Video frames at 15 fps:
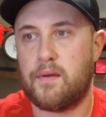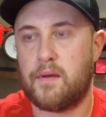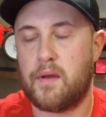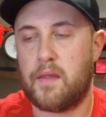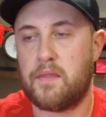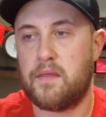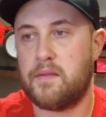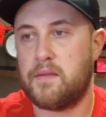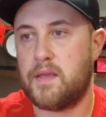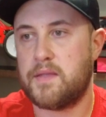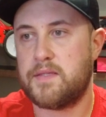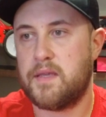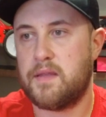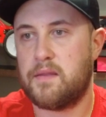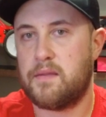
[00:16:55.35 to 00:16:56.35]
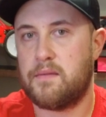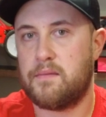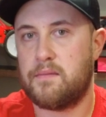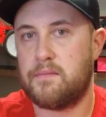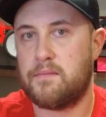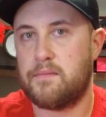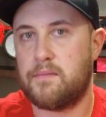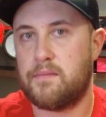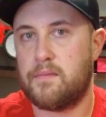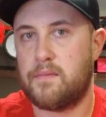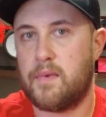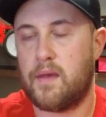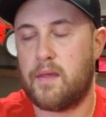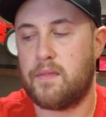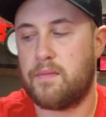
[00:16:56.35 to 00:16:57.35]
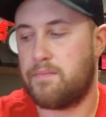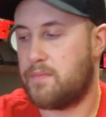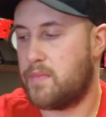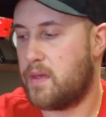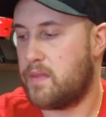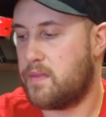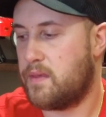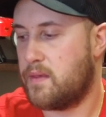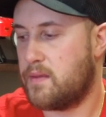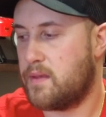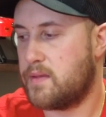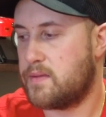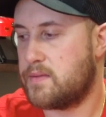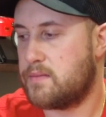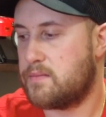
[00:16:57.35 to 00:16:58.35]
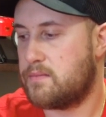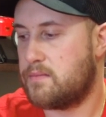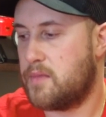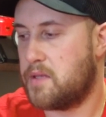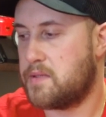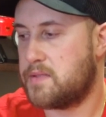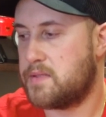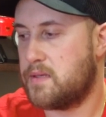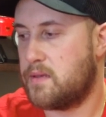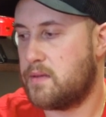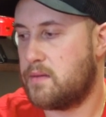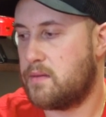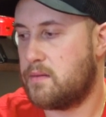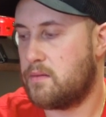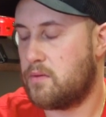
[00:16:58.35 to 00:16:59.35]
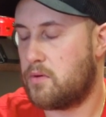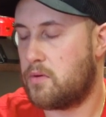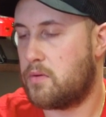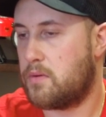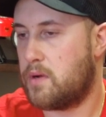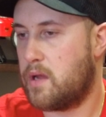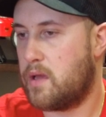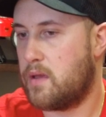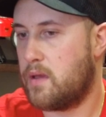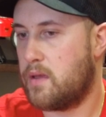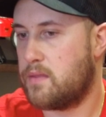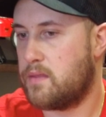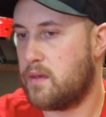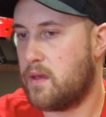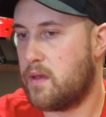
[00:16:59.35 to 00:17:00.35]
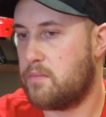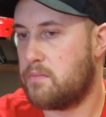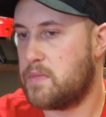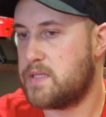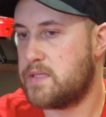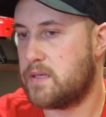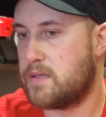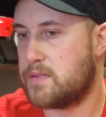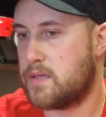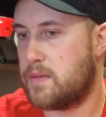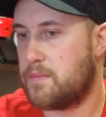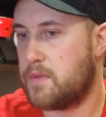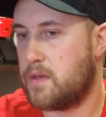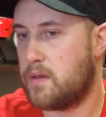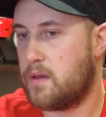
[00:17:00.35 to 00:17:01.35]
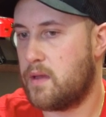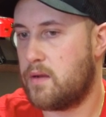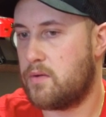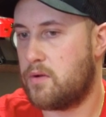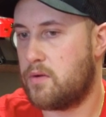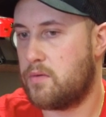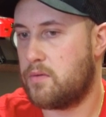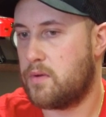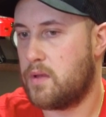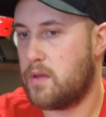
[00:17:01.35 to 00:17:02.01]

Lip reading: I think that's it. I think that's it, or I think I'm missing something. I don't know.